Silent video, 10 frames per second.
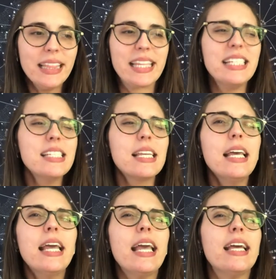This
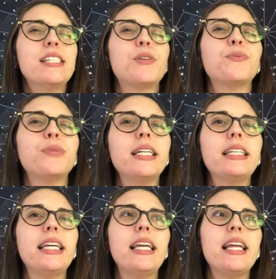is a
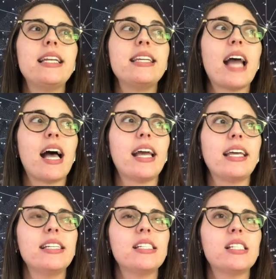really
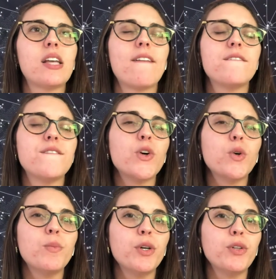nice
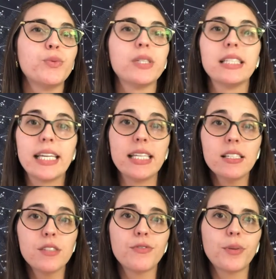full moon
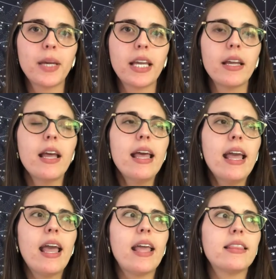release for me.
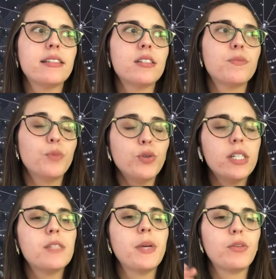This moon
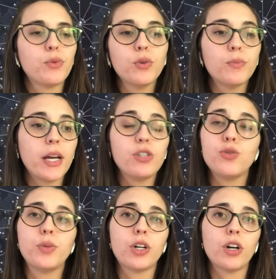is being ruled by
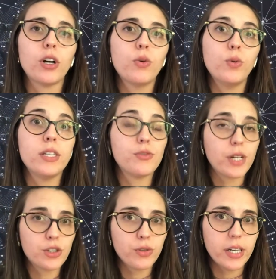Jupiter, who is
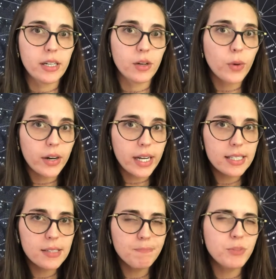retrograde in
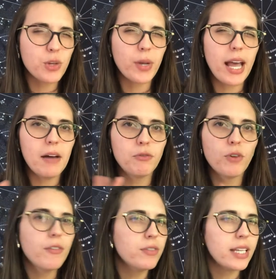Aquarius. So we have
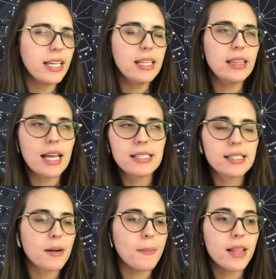roughly less
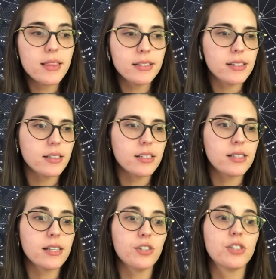than a month until it
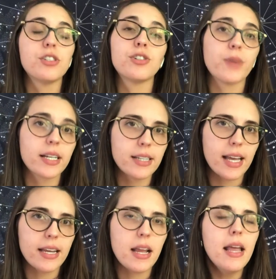stations direct
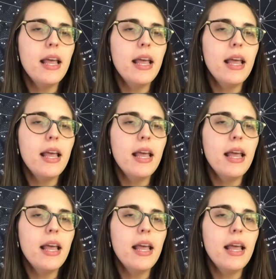again